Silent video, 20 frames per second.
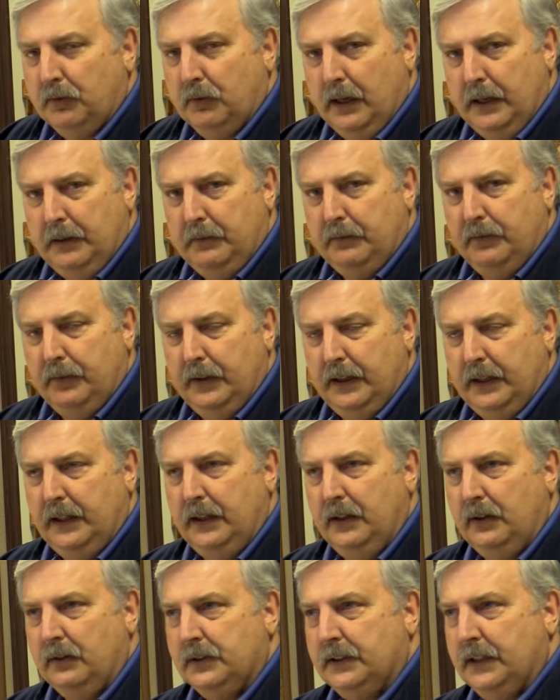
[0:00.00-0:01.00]
great
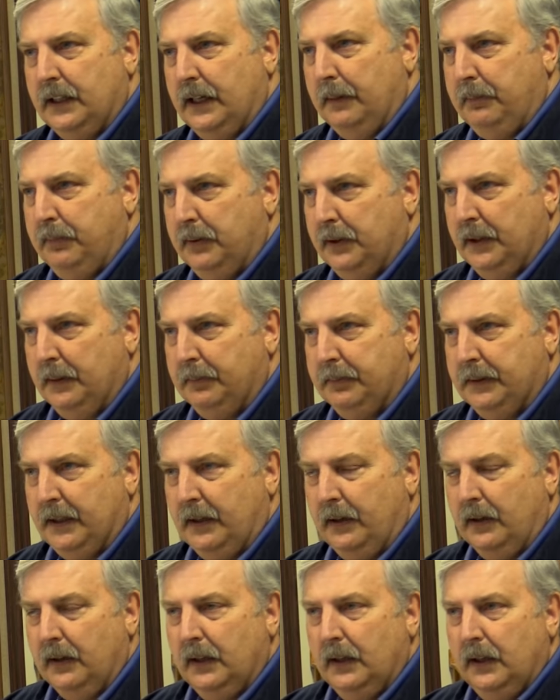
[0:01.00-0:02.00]
videos that I put up
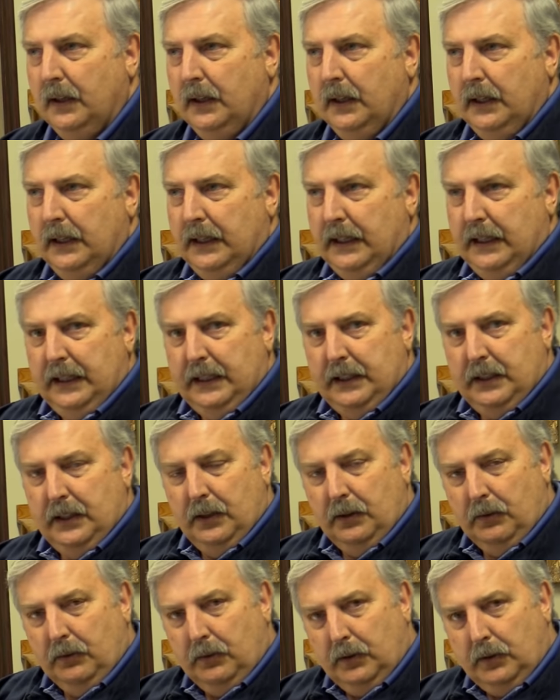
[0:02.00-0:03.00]
there in
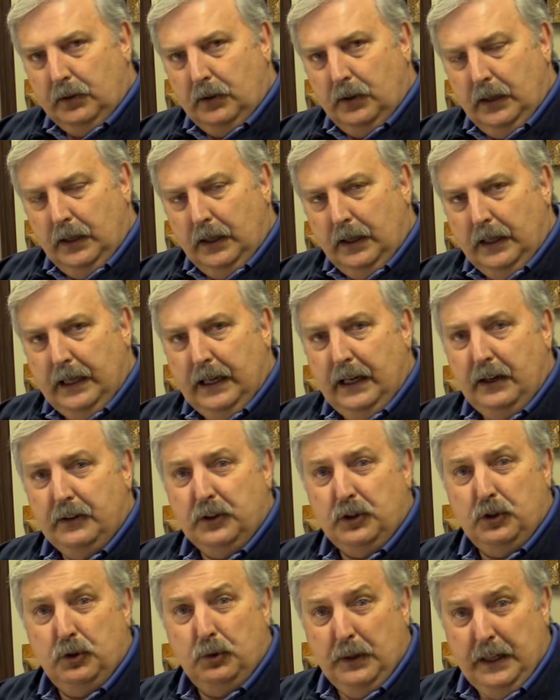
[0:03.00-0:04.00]
the uh, How
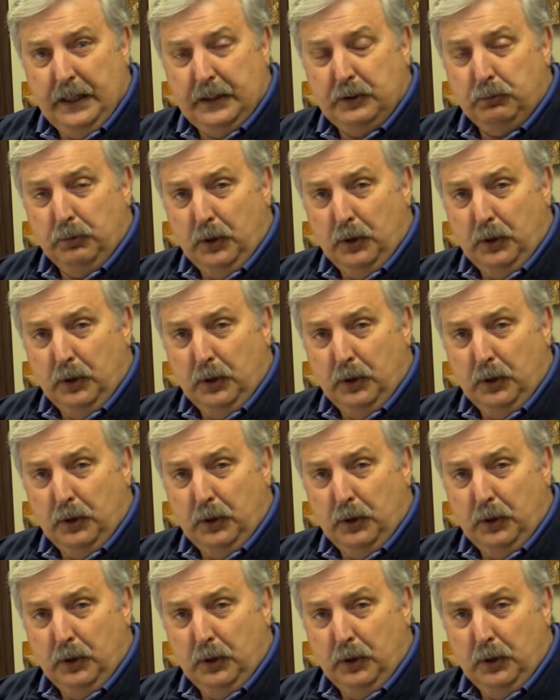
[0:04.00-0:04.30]
to Correct